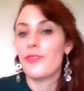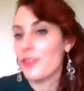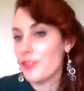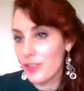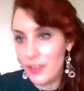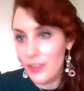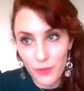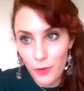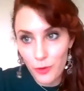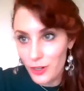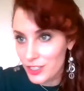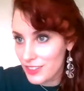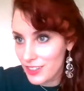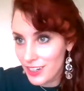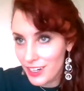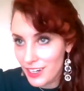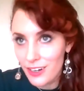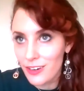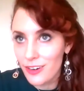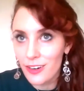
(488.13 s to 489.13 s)
for, of course,
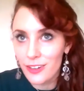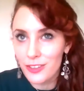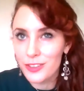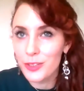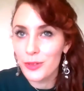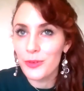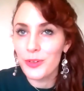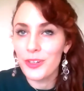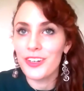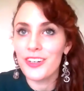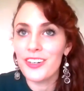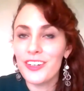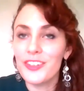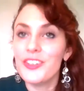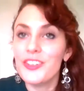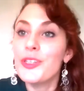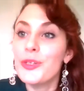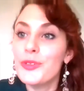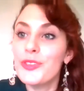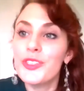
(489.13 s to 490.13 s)
there also were
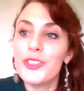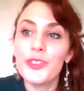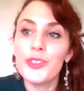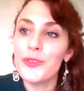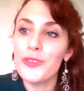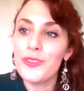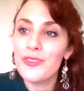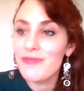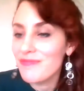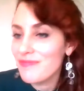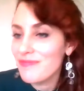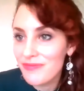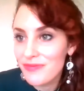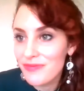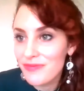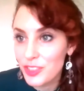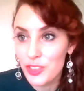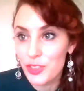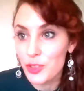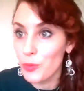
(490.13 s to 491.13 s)
new to
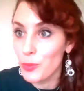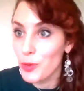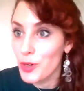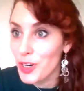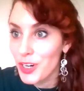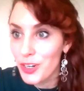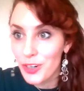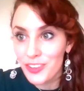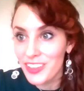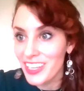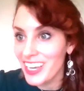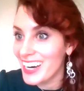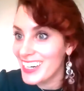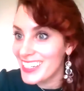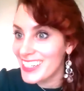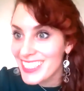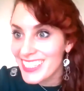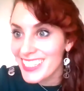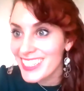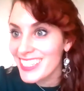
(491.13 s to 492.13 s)
just the word or the
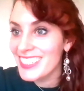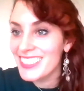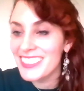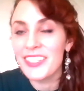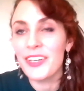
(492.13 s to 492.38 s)
idea.